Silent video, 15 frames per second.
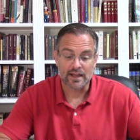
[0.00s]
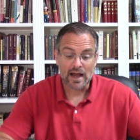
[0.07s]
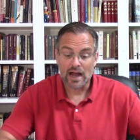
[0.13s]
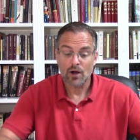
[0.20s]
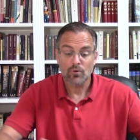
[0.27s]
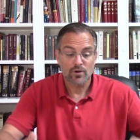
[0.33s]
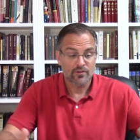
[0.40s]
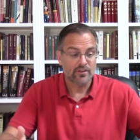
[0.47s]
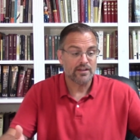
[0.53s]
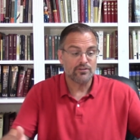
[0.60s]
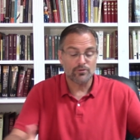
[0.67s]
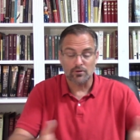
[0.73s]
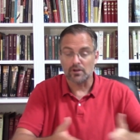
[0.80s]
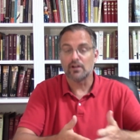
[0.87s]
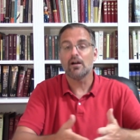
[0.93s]
How are they
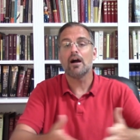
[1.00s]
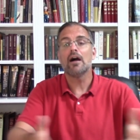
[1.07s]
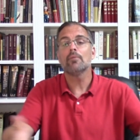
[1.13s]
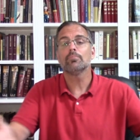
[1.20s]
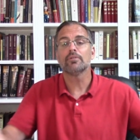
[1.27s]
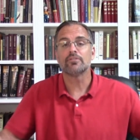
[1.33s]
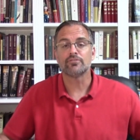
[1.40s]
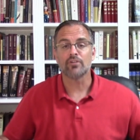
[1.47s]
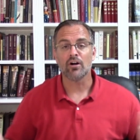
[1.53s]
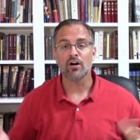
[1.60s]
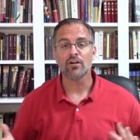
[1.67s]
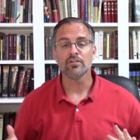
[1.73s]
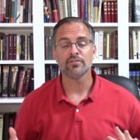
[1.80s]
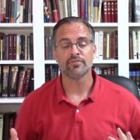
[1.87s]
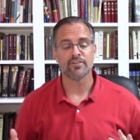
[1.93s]
to accomplish
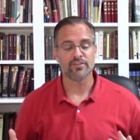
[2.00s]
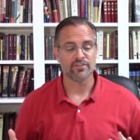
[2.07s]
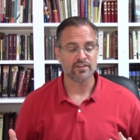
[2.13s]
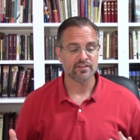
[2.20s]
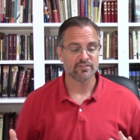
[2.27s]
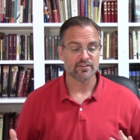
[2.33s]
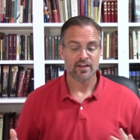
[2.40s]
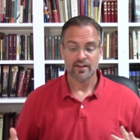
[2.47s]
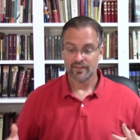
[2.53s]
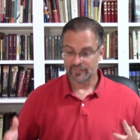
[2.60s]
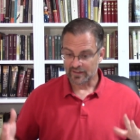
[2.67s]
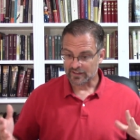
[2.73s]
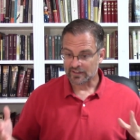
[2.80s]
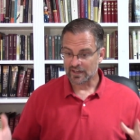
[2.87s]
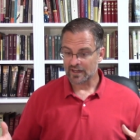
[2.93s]
all of the things
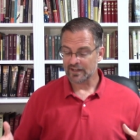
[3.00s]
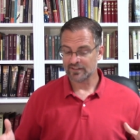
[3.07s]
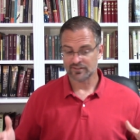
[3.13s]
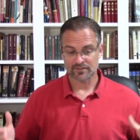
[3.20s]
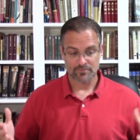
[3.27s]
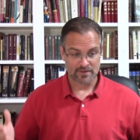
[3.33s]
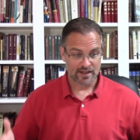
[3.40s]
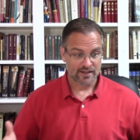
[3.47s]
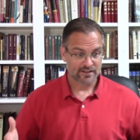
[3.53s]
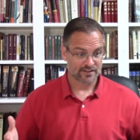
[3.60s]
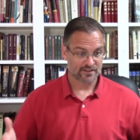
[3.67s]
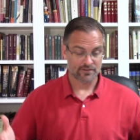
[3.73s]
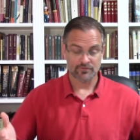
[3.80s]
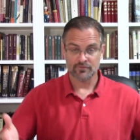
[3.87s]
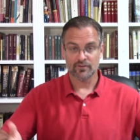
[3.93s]
that God is commanding
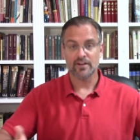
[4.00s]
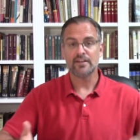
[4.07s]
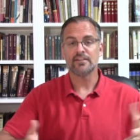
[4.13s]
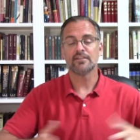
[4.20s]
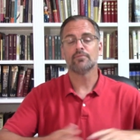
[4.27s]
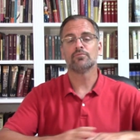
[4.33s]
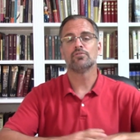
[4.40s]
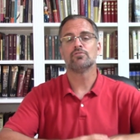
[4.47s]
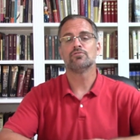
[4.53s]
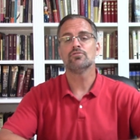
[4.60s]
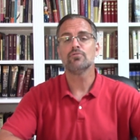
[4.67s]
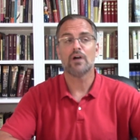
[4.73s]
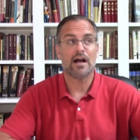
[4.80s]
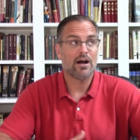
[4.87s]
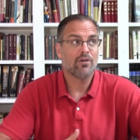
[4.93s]
and inviting them to
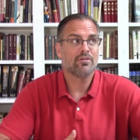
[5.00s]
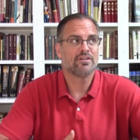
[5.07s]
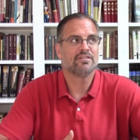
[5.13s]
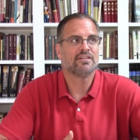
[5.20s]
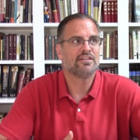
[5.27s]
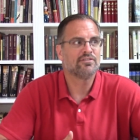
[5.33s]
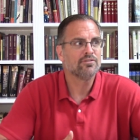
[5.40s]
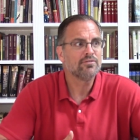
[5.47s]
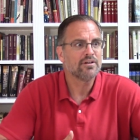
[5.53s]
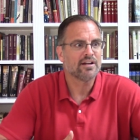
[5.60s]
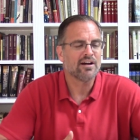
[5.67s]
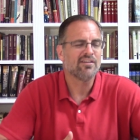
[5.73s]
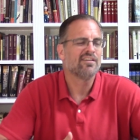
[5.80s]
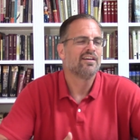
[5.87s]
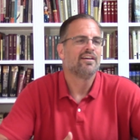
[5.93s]
do? How can they do it?
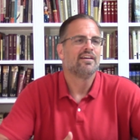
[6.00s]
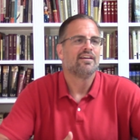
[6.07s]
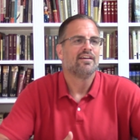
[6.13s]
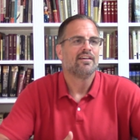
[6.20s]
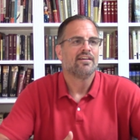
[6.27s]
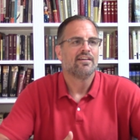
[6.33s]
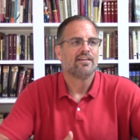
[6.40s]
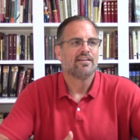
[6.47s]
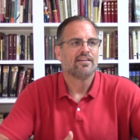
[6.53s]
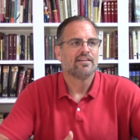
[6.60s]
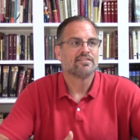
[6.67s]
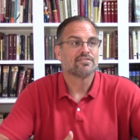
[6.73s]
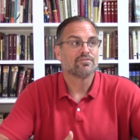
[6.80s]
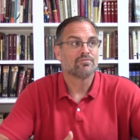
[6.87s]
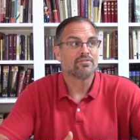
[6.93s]

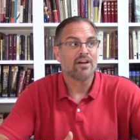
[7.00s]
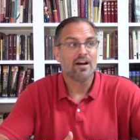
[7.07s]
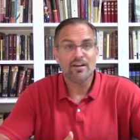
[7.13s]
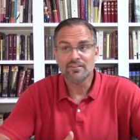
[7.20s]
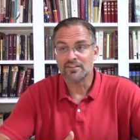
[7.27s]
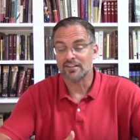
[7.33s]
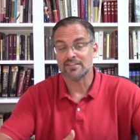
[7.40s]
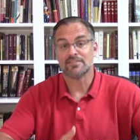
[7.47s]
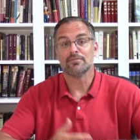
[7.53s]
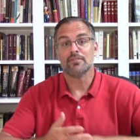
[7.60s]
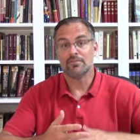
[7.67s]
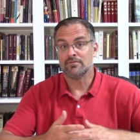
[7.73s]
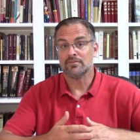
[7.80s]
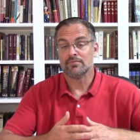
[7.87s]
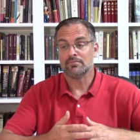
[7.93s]
It's so daunting, it's
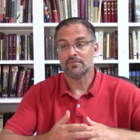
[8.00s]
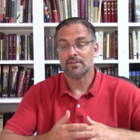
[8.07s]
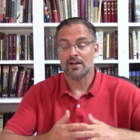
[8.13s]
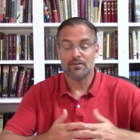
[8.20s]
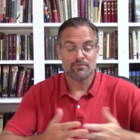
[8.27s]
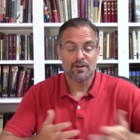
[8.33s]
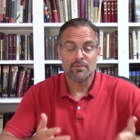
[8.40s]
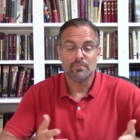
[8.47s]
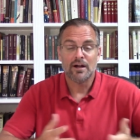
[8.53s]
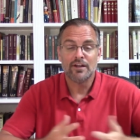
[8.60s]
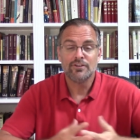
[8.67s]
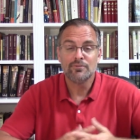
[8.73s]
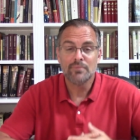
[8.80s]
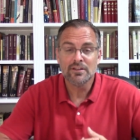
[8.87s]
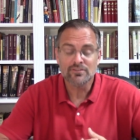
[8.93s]
downright
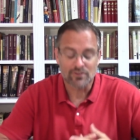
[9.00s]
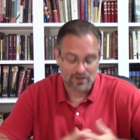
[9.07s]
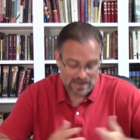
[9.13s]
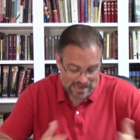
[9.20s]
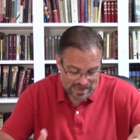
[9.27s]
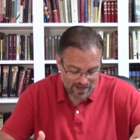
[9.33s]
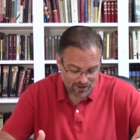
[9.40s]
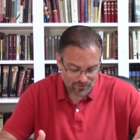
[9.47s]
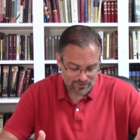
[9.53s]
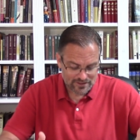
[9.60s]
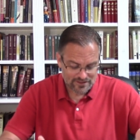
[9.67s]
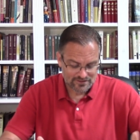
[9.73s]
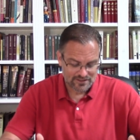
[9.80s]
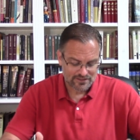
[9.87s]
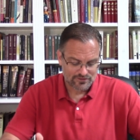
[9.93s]
monumental. How
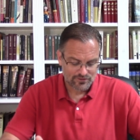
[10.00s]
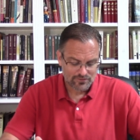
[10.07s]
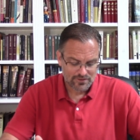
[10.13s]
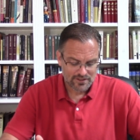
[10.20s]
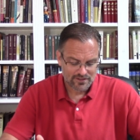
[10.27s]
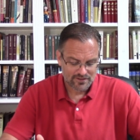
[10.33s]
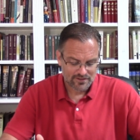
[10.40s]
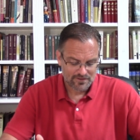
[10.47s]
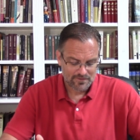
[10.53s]
can they do it?